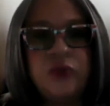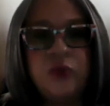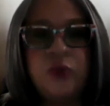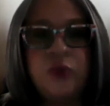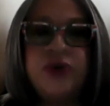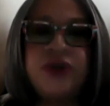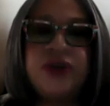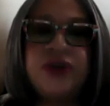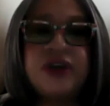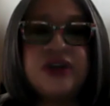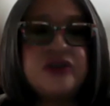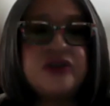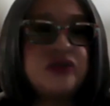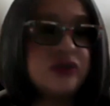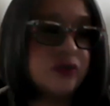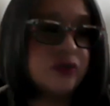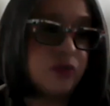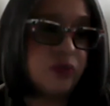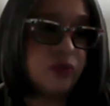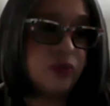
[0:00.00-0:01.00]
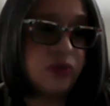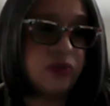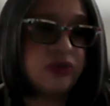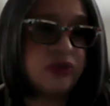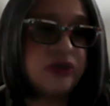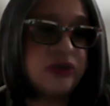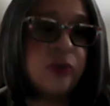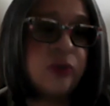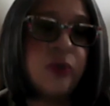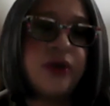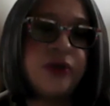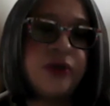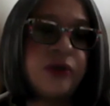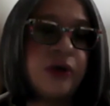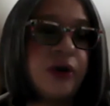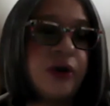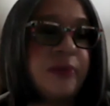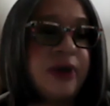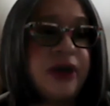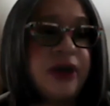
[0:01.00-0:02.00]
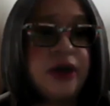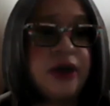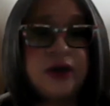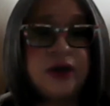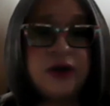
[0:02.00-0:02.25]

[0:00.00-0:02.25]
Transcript: within schools when they're making